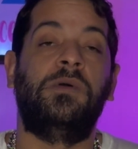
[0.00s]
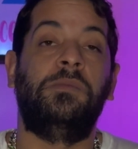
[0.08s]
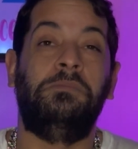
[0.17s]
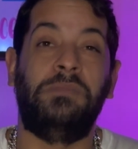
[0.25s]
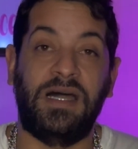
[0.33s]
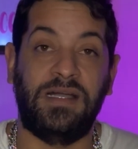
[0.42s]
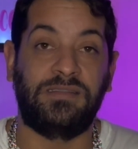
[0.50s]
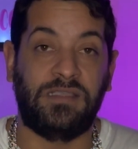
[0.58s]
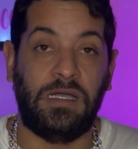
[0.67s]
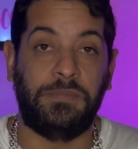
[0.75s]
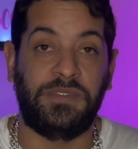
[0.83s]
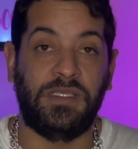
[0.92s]
my
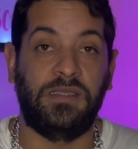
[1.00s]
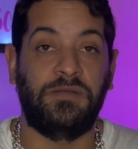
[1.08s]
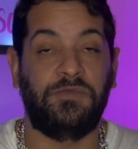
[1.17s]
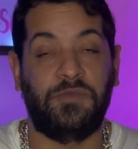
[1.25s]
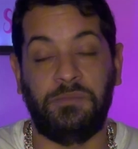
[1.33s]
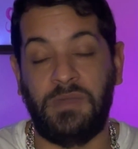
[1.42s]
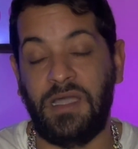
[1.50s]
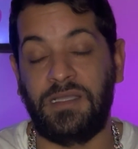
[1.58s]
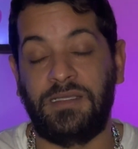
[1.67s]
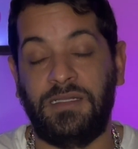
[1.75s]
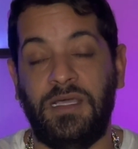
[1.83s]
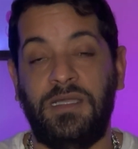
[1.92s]
top 10 for my
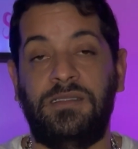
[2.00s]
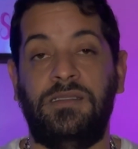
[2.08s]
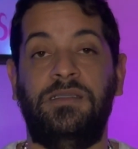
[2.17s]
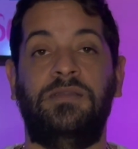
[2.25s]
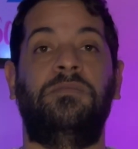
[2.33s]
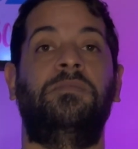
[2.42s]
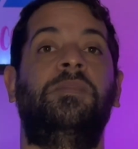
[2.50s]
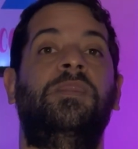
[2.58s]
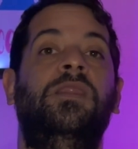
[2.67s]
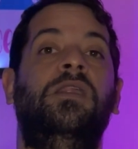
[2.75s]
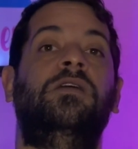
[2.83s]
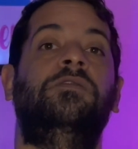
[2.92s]
collection
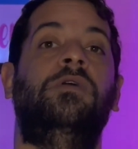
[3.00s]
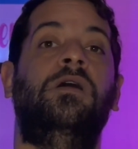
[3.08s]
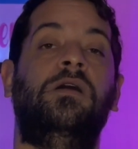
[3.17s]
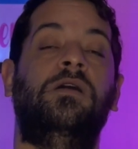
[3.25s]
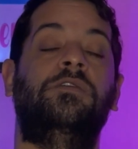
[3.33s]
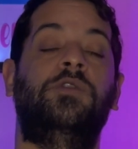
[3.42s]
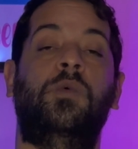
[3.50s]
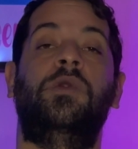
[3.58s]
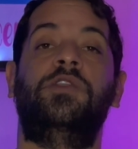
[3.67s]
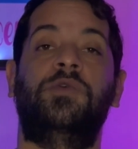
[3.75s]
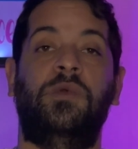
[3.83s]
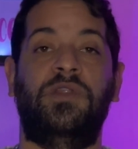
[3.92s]
of
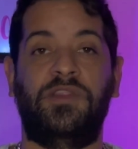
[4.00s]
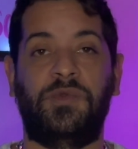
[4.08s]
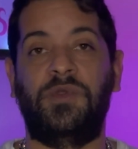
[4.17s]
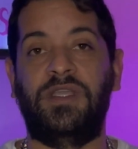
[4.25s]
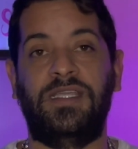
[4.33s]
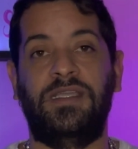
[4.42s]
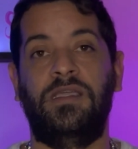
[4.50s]
2023.